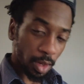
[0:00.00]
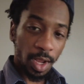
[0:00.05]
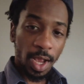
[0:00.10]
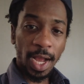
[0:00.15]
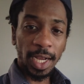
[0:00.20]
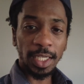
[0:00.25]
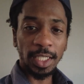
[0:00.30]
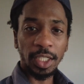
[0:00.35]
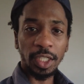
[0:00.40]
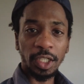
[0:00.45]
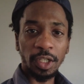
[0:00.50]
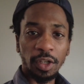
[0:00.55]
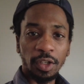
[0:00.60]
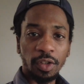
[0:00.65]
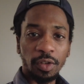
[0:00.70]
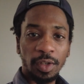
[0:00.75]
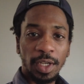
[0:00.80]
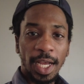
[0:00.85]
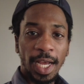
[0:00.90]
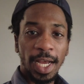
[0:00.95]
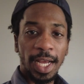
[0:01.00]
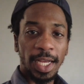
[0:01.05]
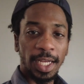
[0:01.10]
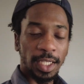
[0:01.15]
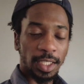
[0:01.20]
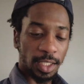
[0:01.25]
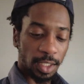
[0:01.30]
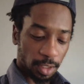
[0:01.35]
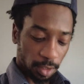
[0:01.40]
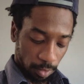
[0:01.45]
I can show you
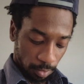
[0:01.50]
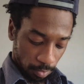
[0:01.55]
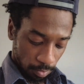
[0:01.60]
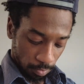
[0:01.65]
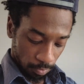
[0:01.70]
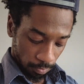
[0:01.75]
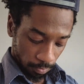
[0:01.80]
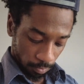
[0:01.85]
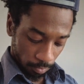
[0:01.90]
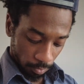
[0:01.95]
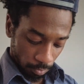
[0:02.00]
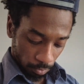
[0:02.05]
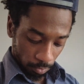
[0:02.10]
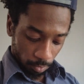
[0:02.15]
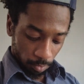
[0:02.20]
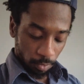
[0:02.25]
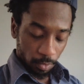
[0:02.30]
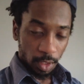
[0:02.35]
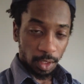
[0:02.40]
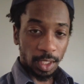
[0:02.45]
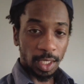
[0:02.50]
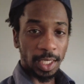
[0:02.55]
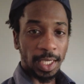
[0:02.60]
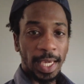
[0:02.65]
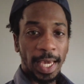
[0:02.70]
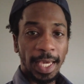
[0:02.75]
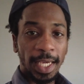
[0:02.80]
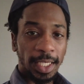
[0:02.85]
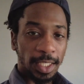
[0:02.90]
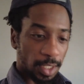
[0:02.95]
guys the
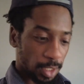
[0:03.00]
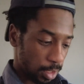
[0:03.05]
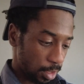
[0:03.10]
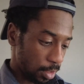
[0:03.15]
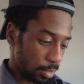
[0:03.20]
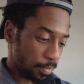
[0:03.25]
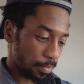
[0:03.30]
case.